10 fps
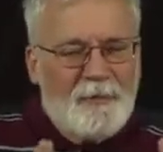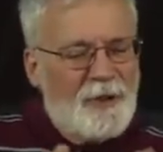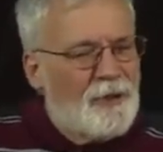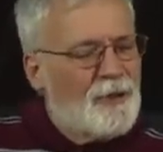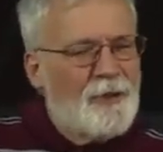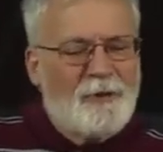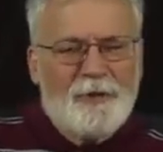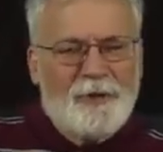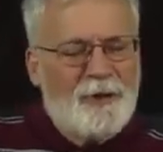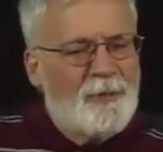they're going to
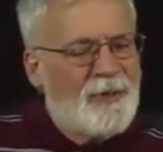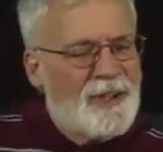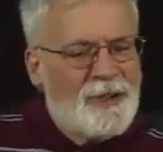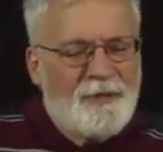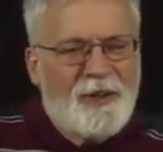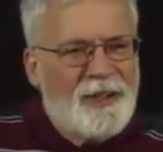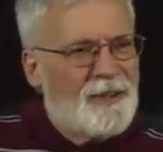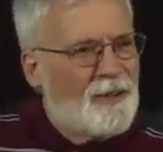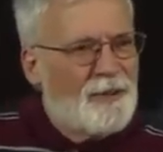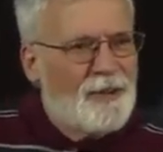throw terms at you,
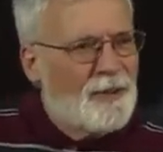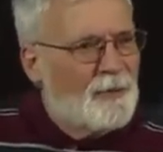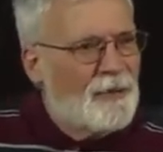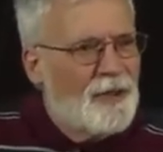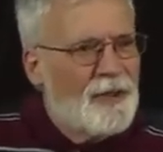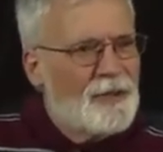forget the terms